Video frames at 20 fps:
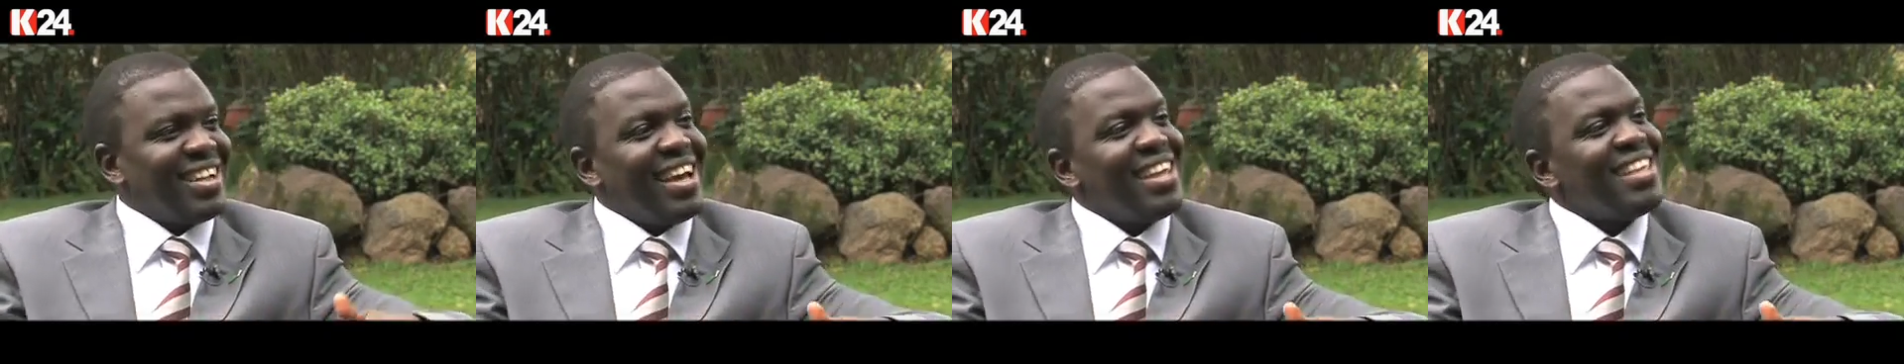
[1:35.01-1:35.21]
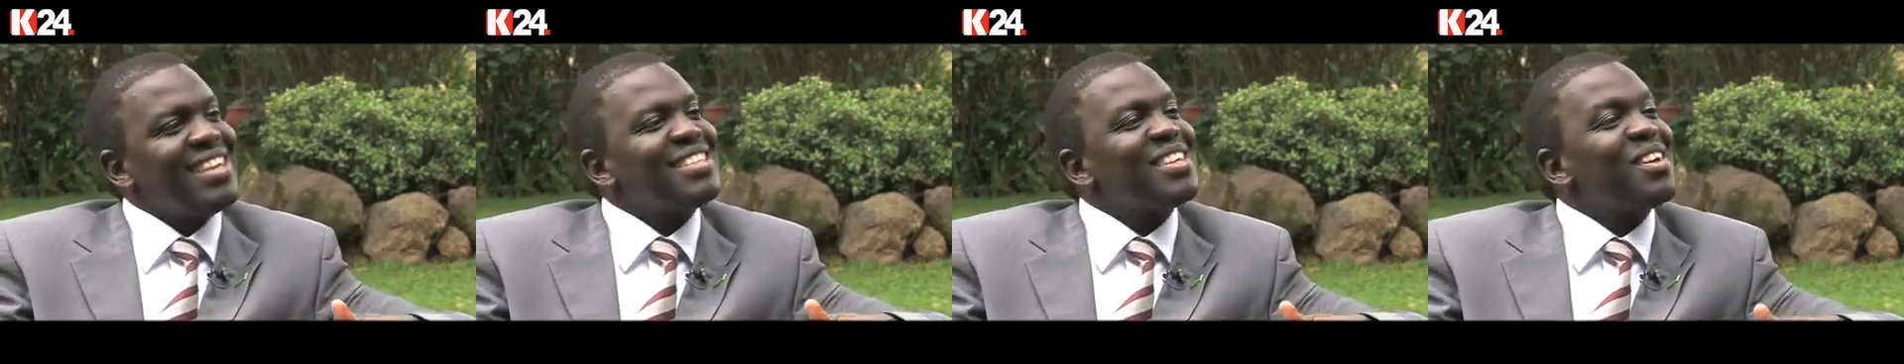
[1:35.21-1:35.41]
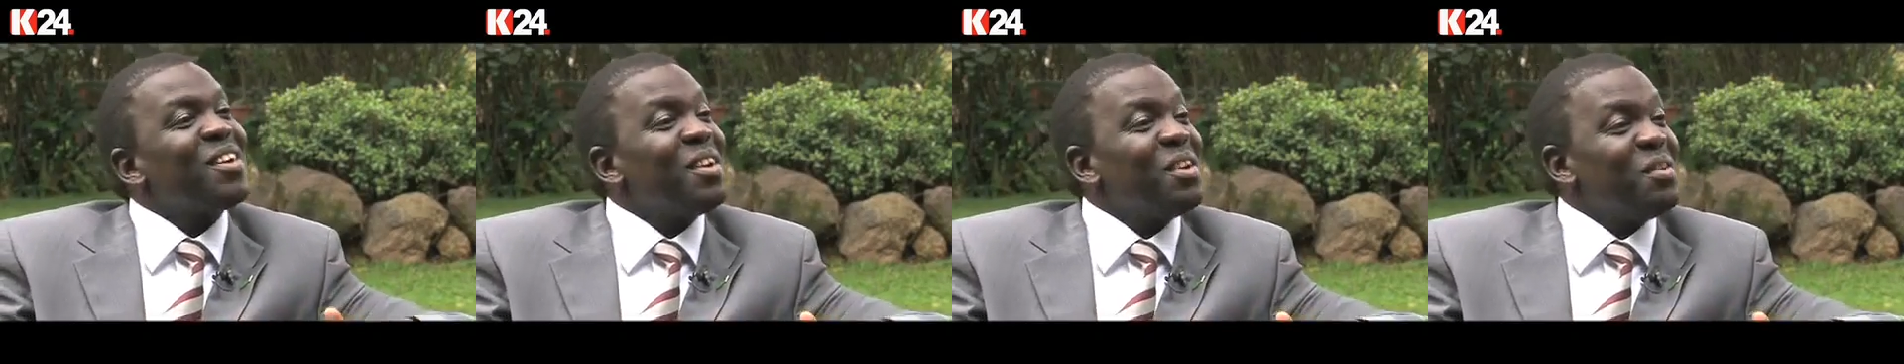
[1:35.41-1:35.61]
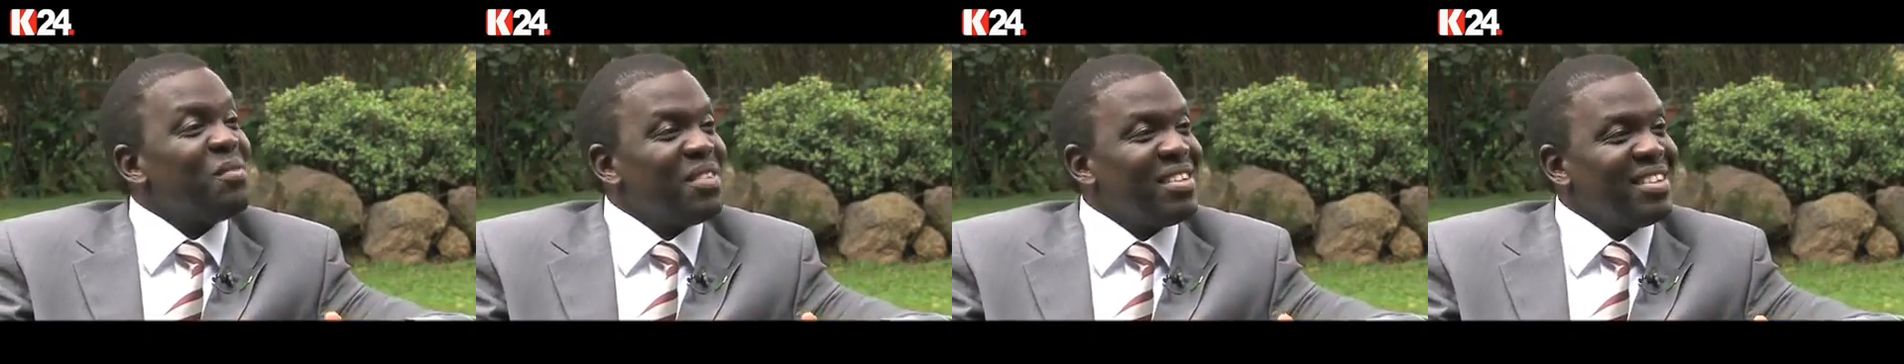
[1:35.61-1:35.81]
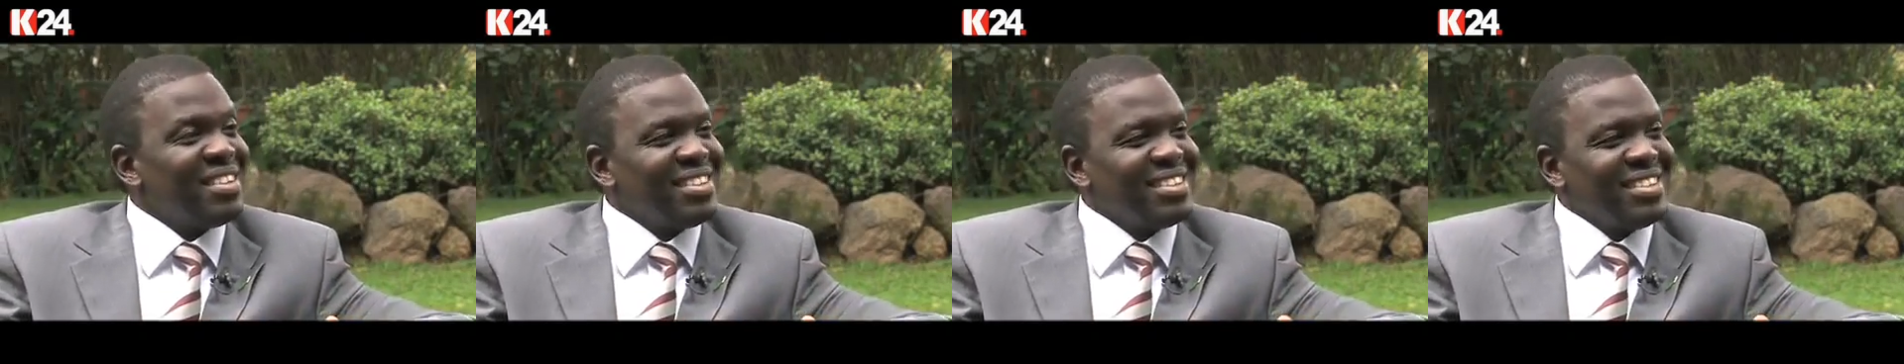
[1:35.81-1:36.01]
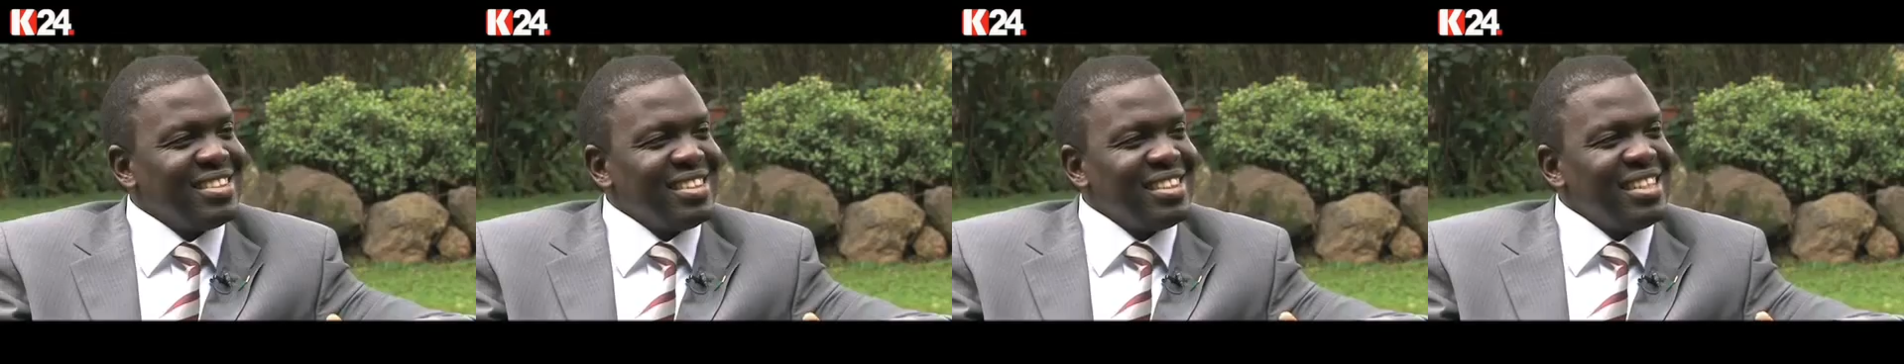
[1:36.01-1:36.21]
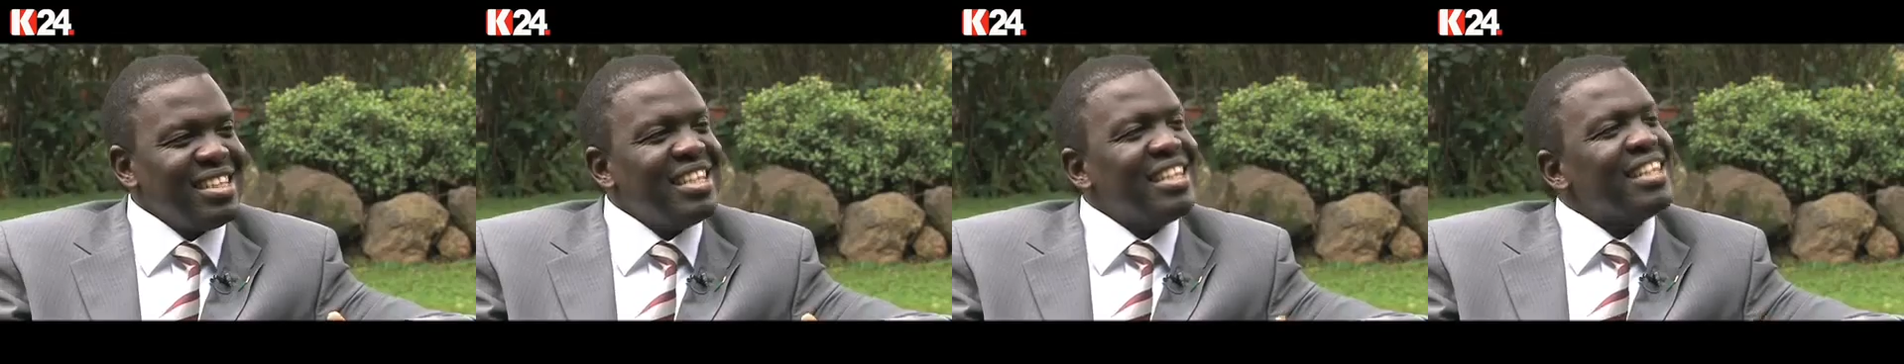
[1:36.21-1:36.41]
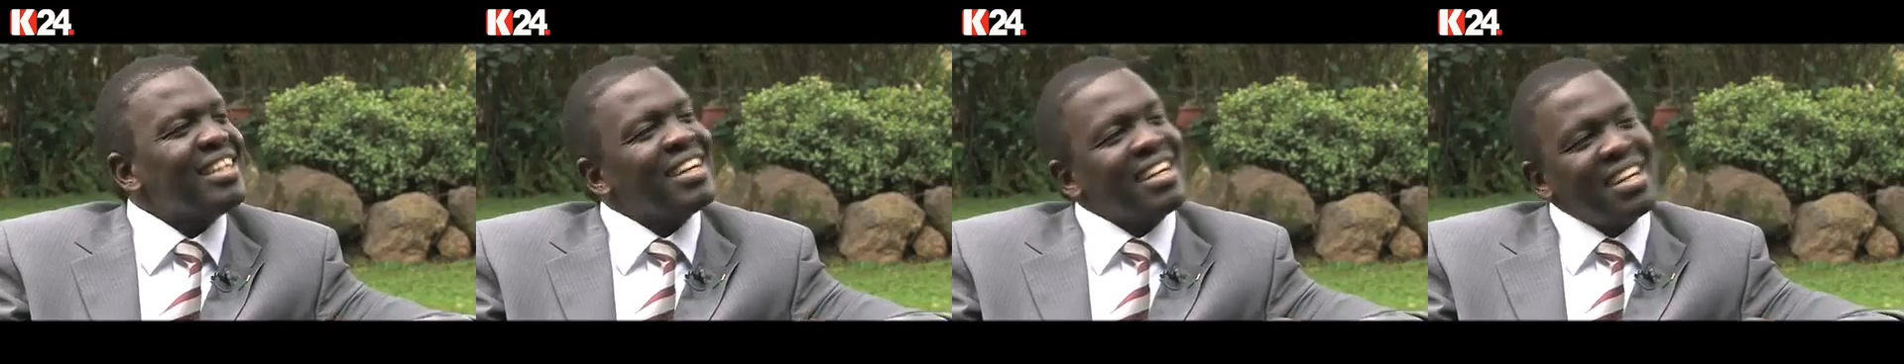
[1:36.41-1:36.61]
Kenya's economy
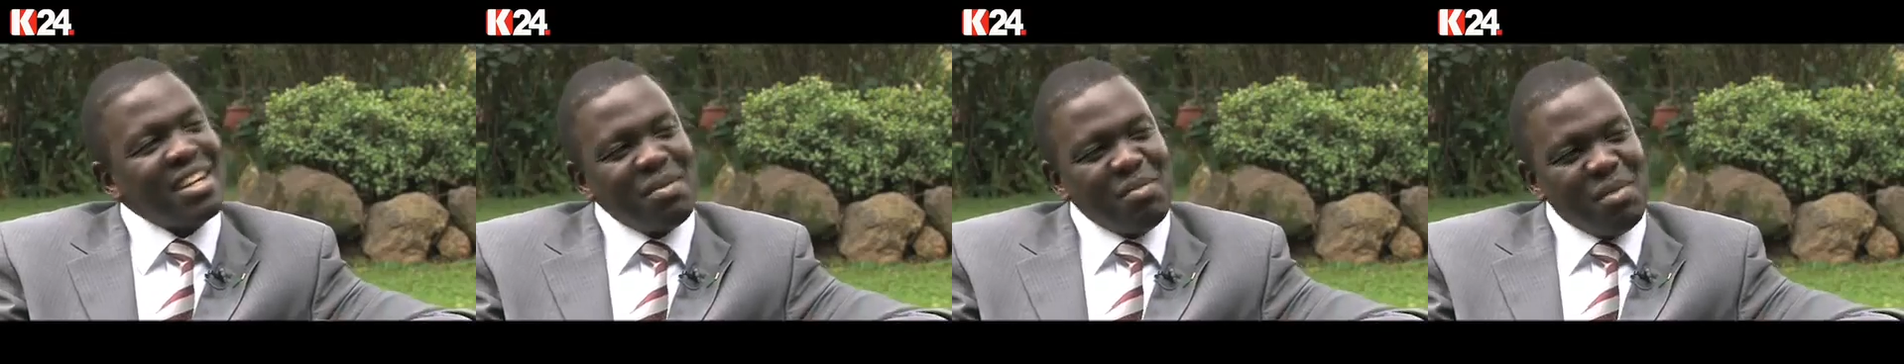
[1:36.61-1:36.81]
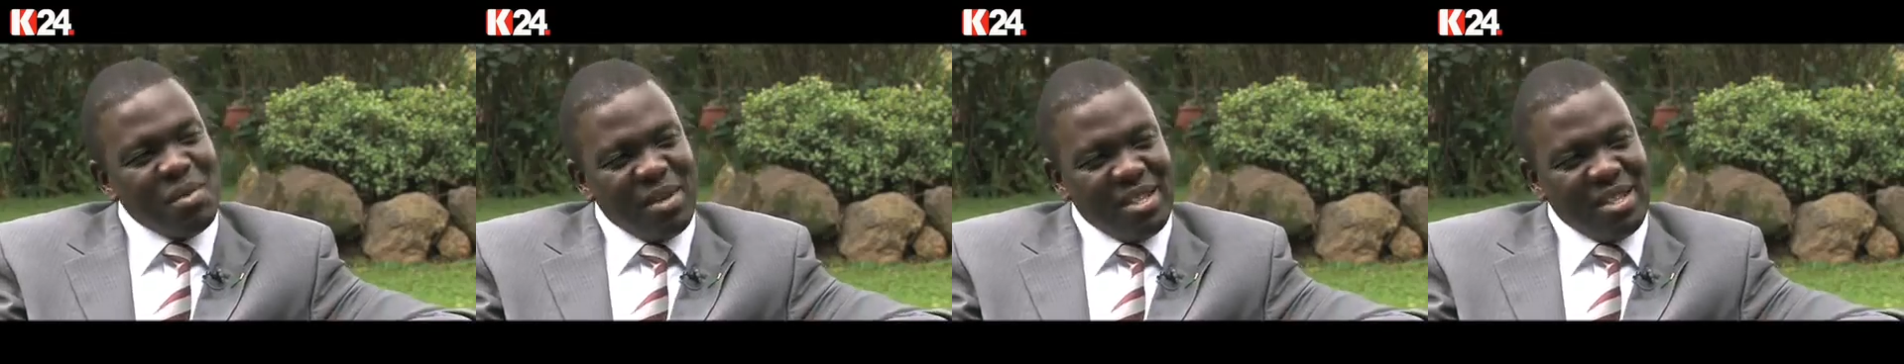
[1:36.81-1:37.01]
in incredible